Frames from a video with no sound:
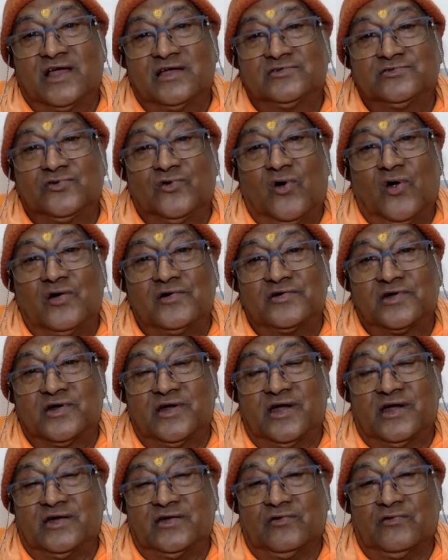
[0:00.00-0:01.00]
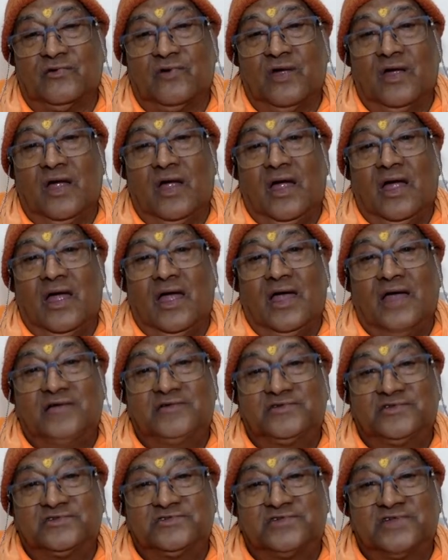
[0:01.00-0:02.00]
has no alternative.
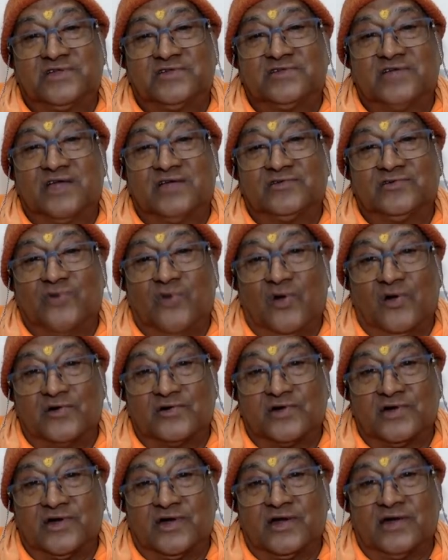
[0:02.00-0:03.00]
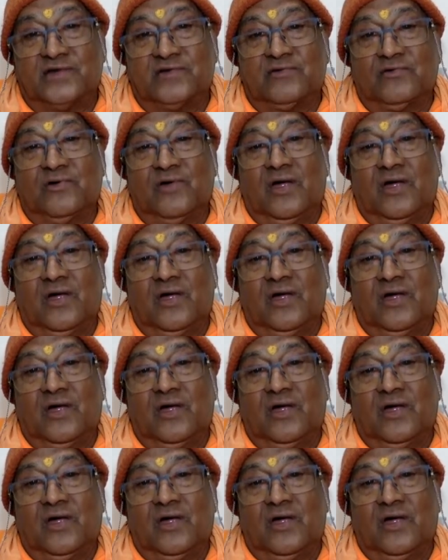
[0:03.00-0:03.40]
Existence has no alternative.